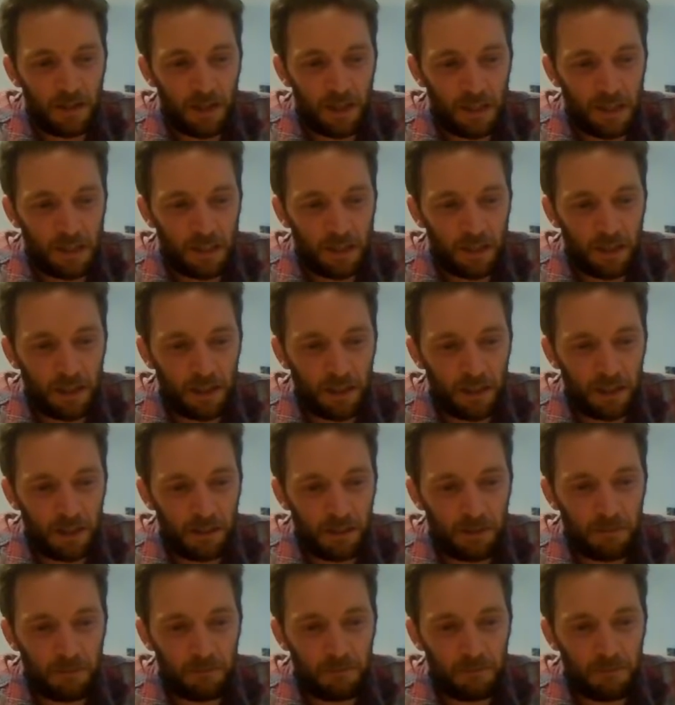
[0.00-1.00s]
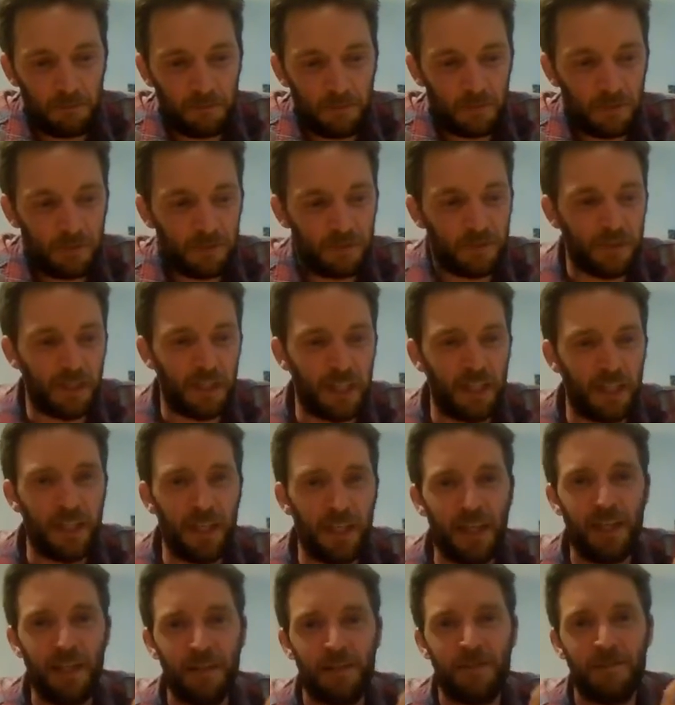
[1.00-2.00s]
the seed
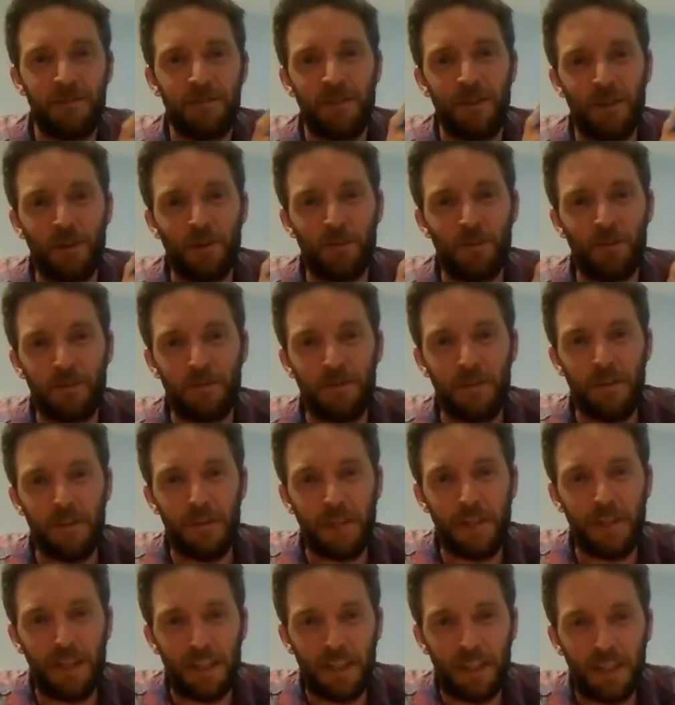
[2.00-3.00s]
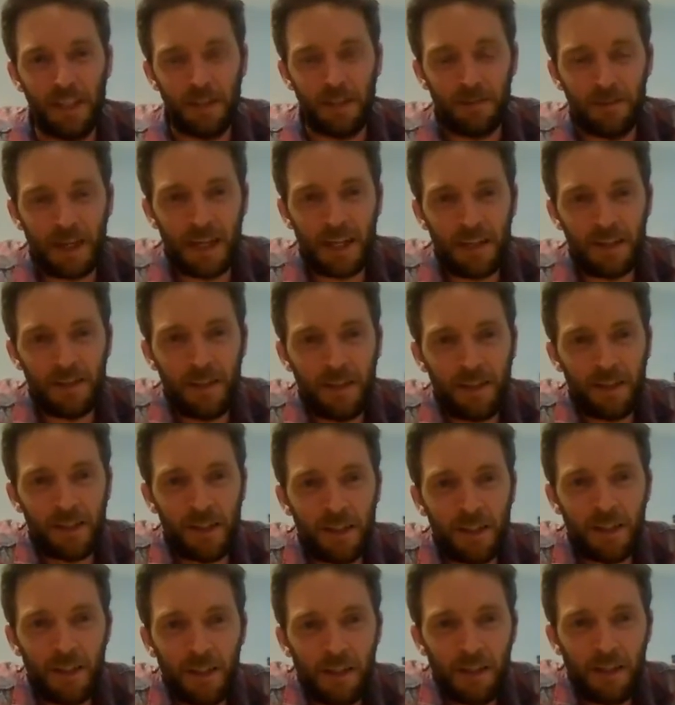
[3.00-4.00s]
heads, they almost look like a
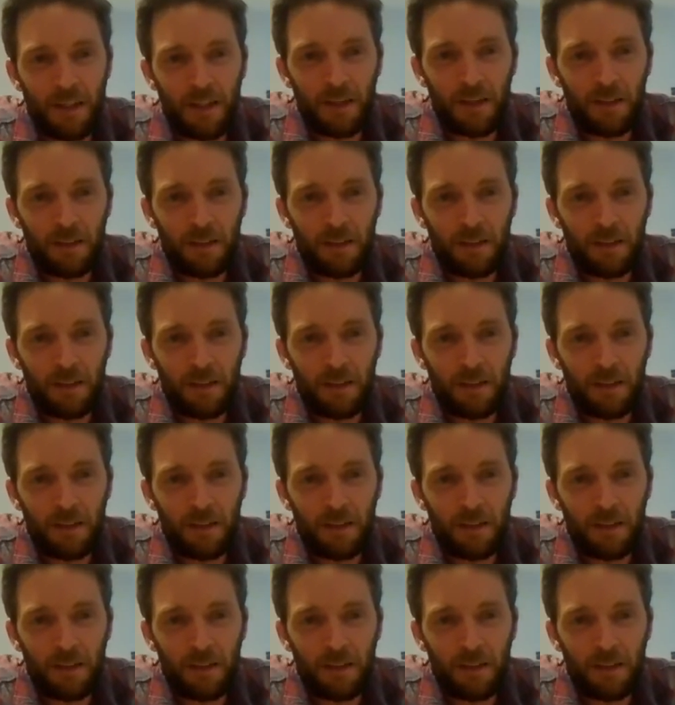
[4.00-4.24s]
dandelion.